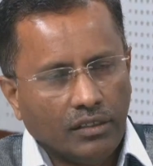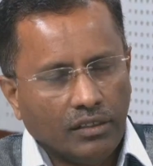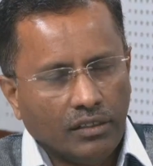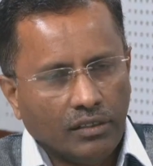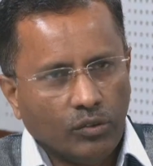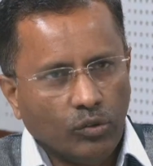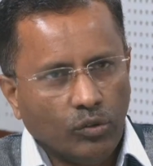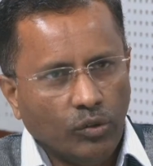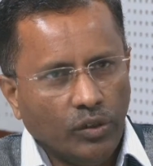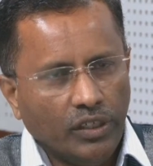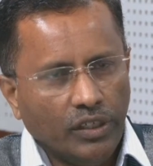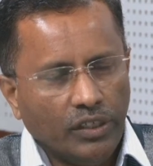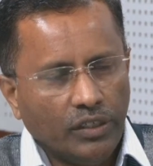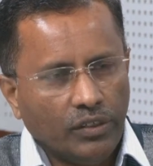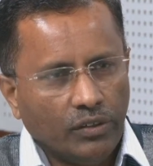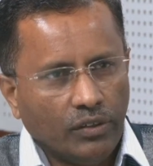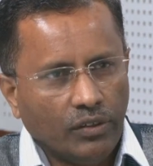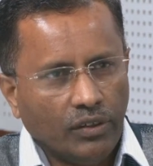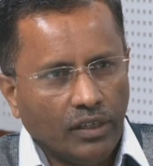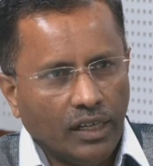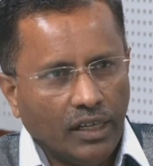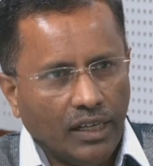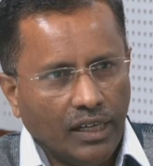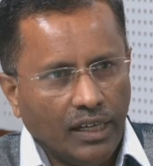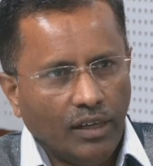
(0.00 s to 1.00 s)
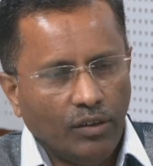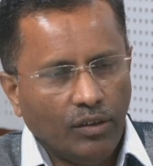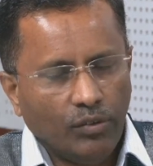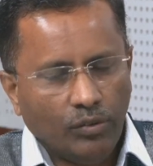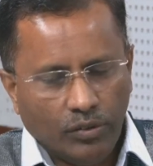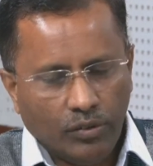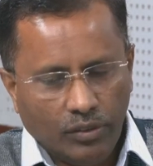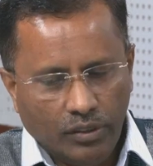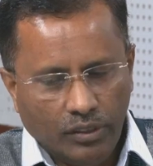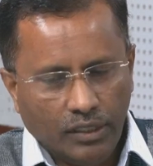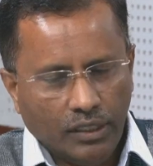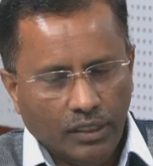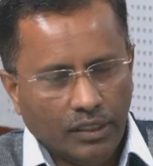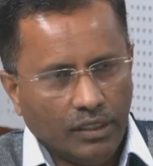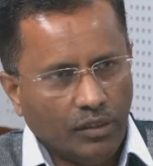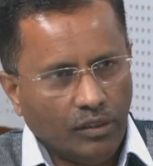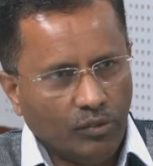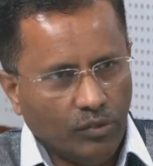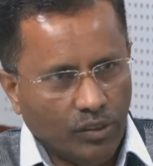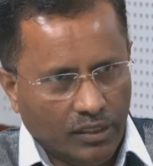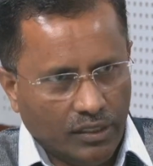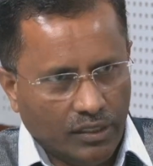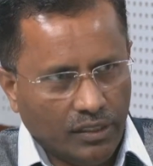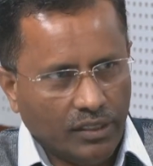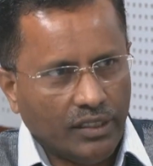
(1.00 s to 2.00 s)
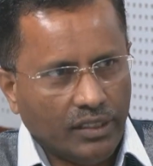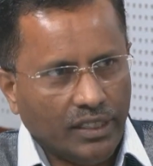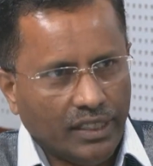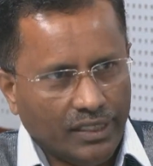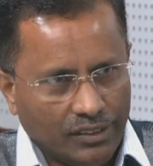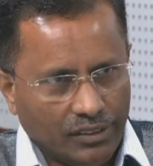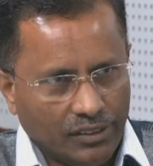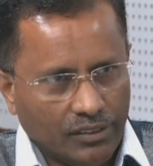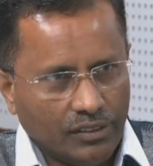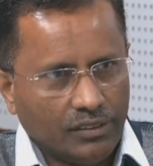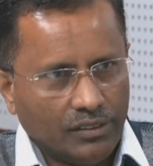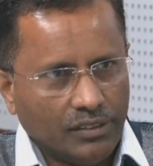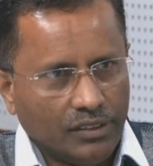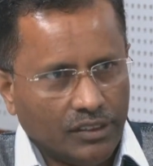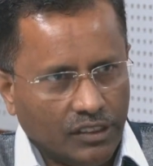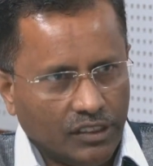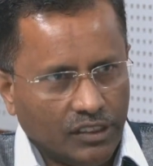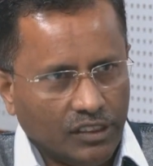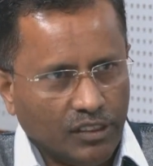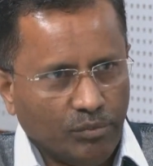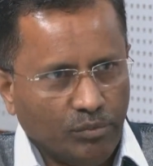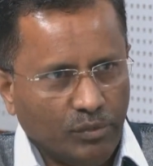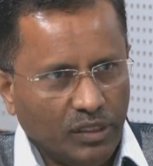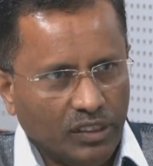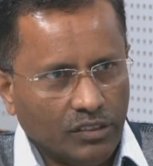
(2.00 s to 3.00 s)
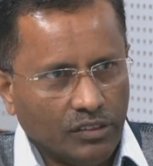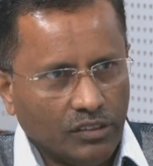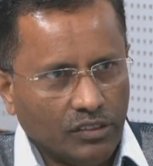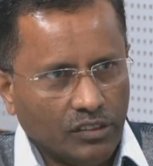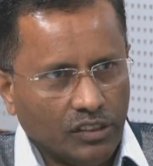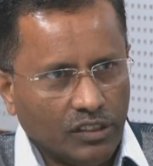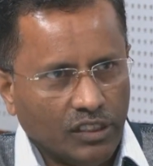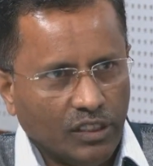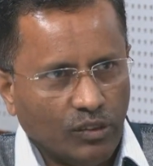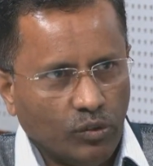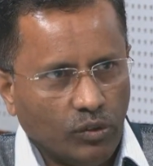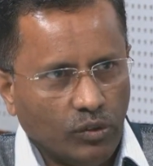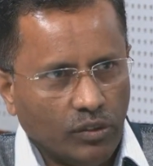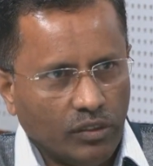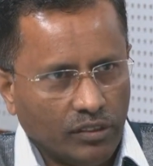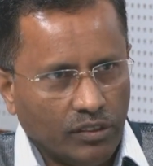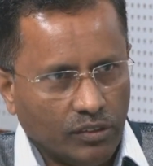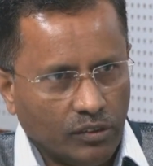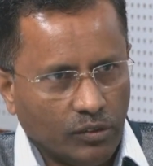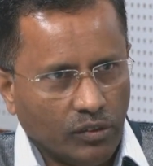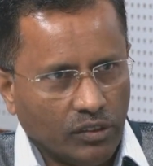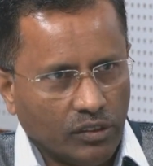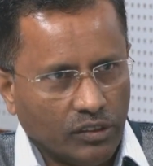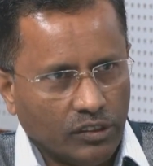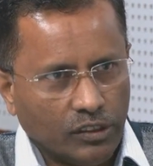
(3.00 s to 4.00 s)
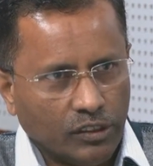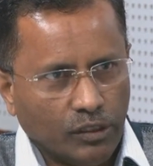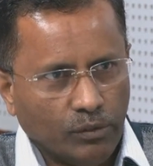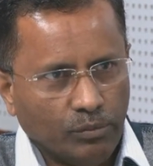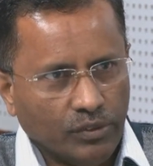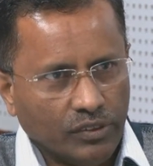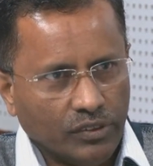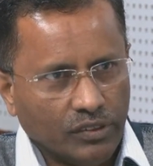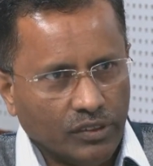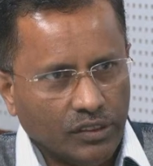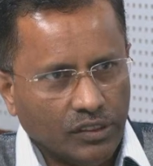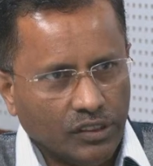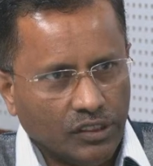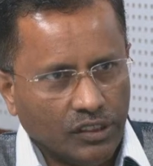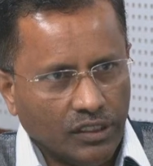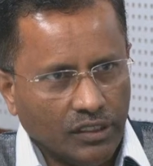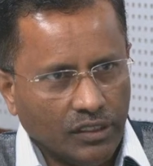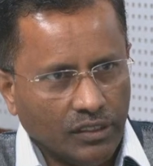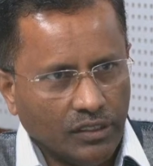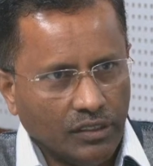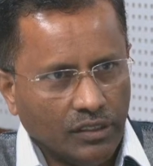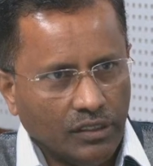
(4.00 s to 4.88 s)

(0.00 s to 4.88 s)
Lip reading: going to have our next session, means stakeholders workshop session.